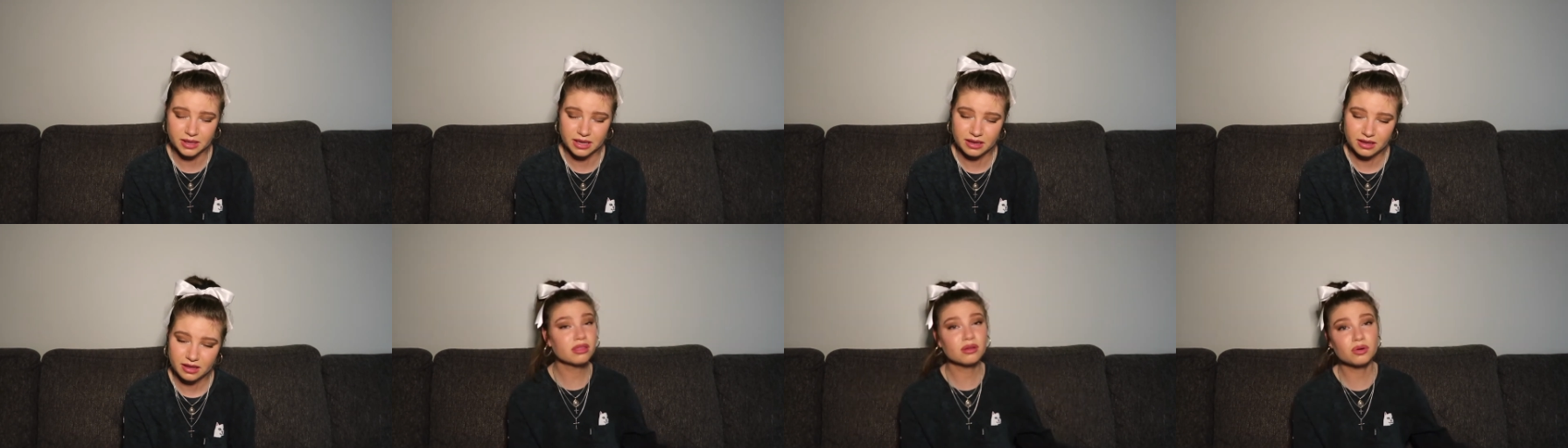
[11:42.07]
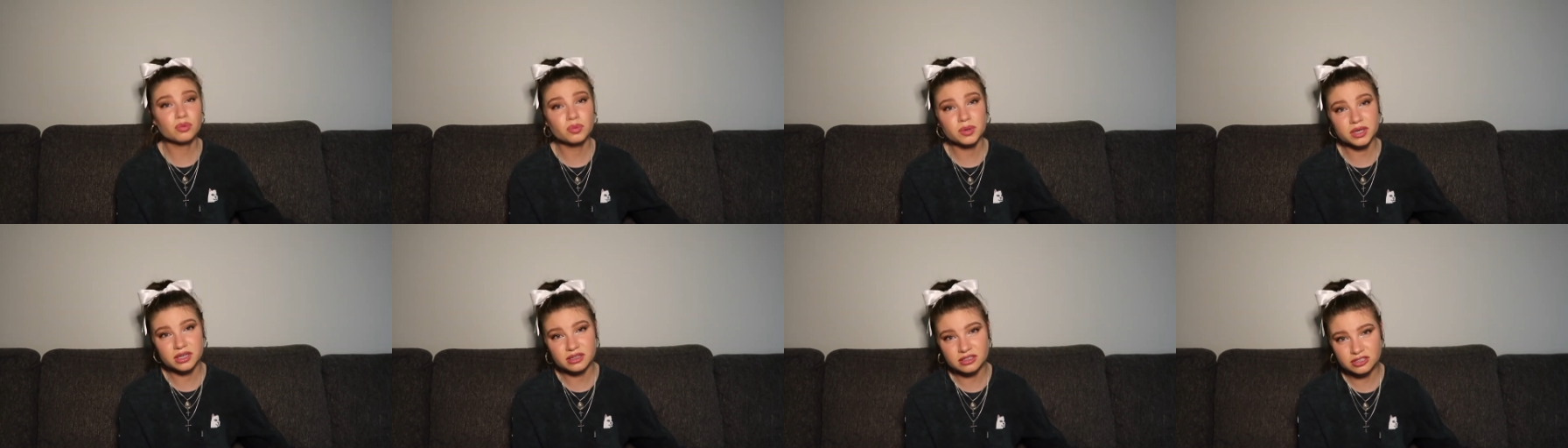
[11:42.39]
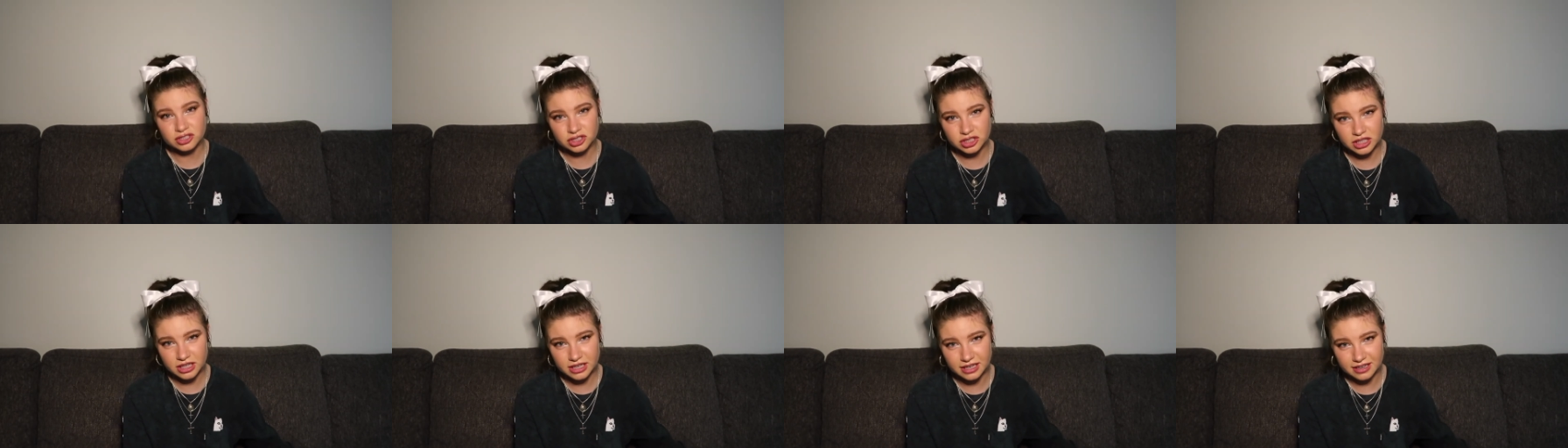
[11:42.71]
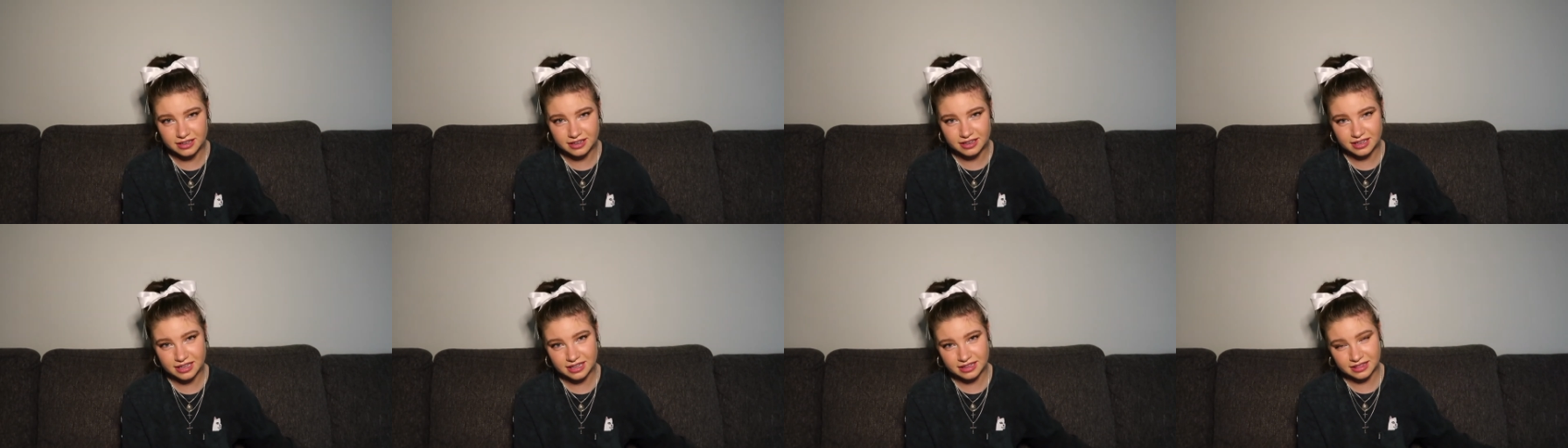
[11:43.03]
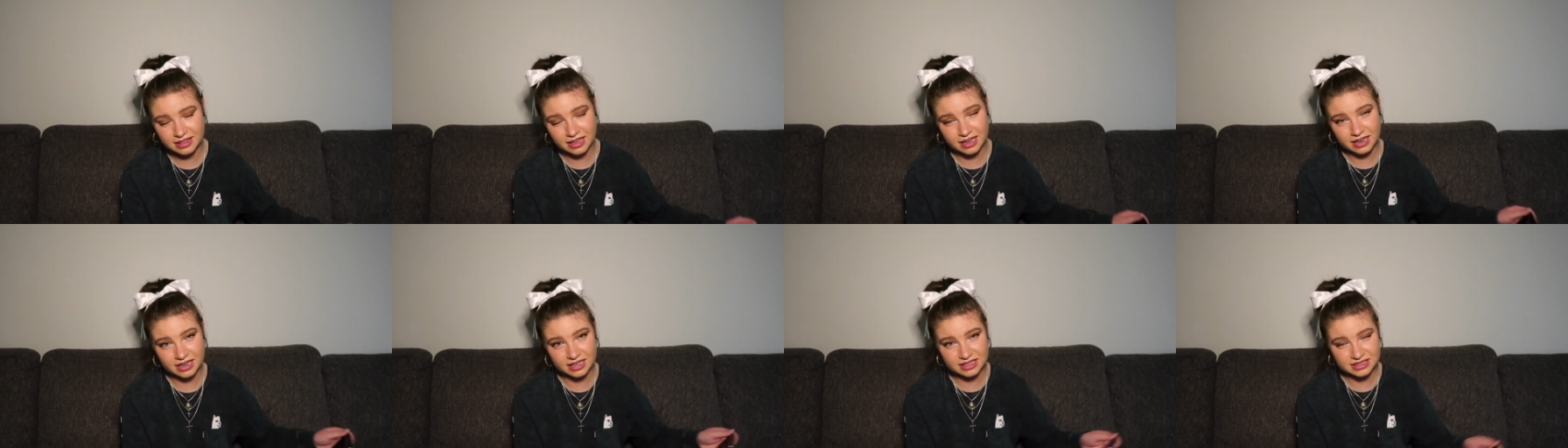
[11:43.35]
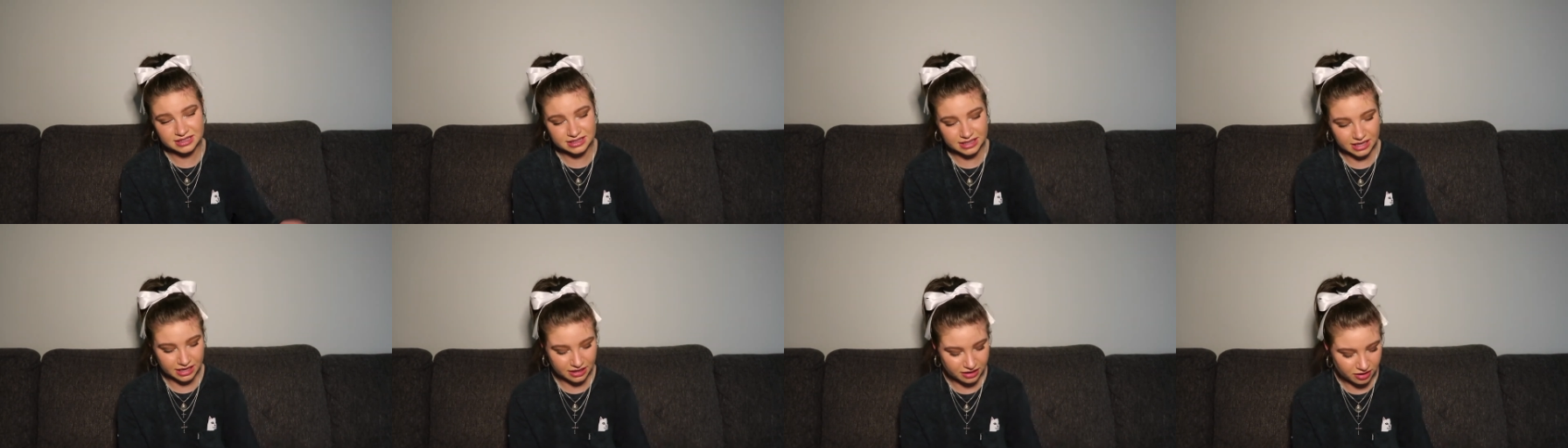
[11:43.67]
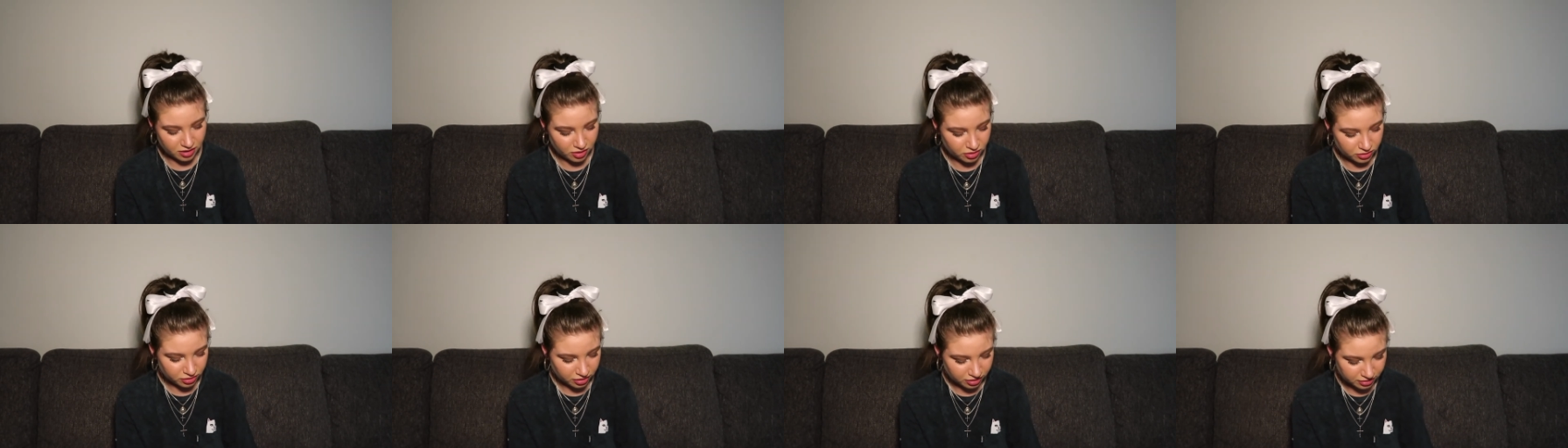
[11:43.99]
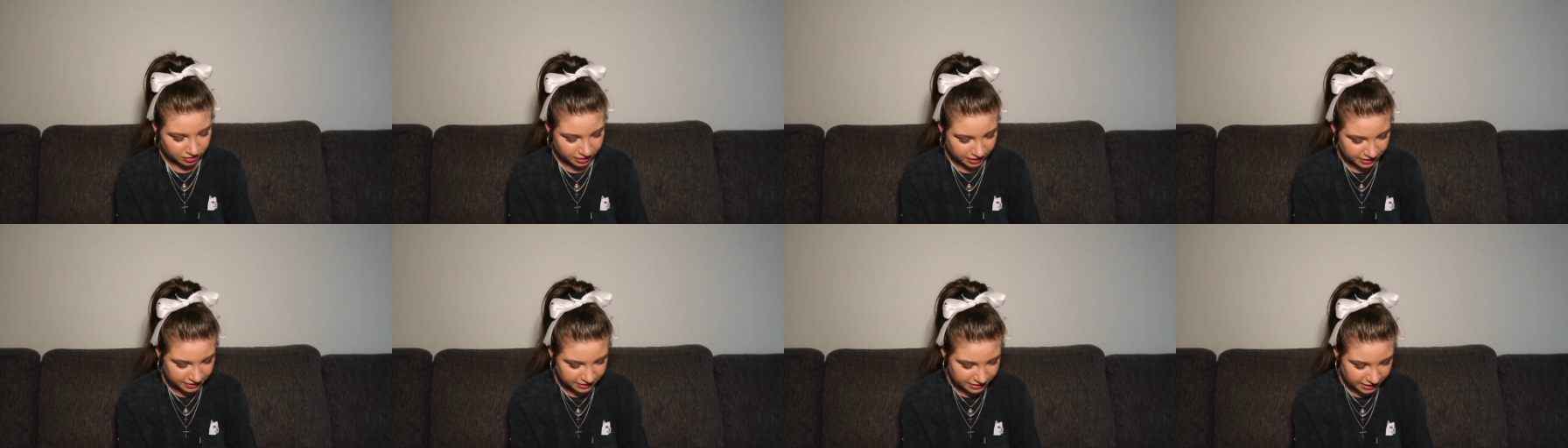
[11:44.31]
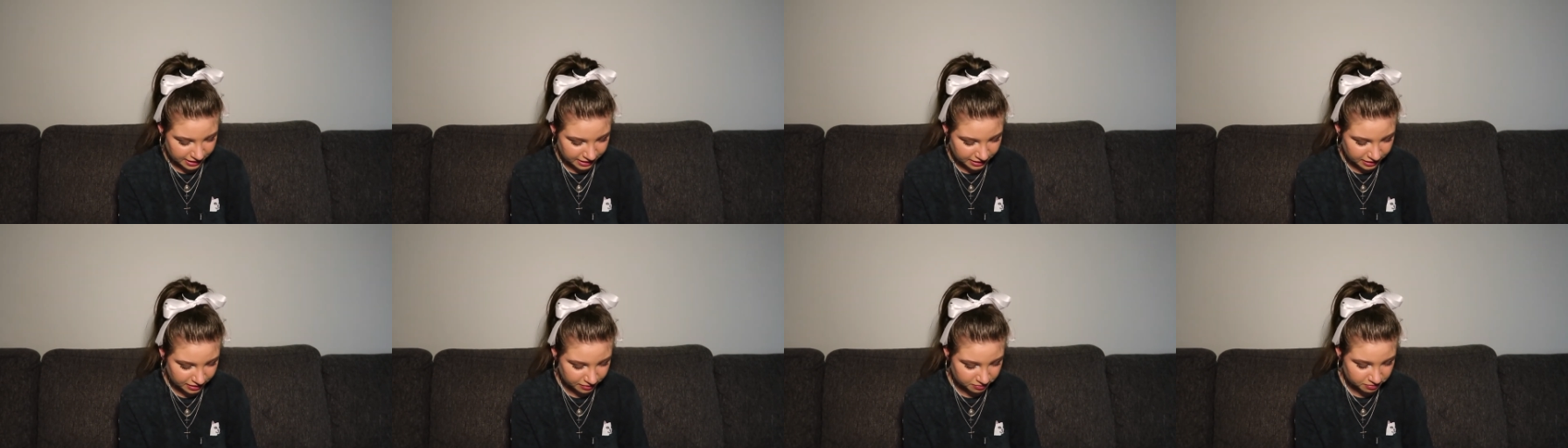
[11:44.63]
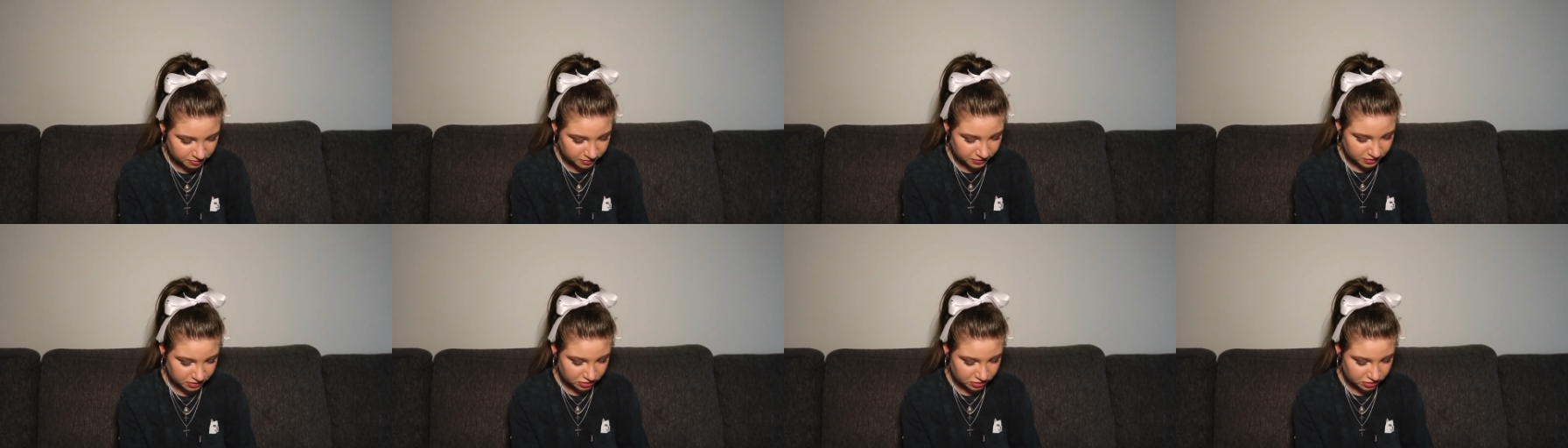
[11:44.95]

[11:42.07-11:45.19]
Other weird shit that I say on online dating.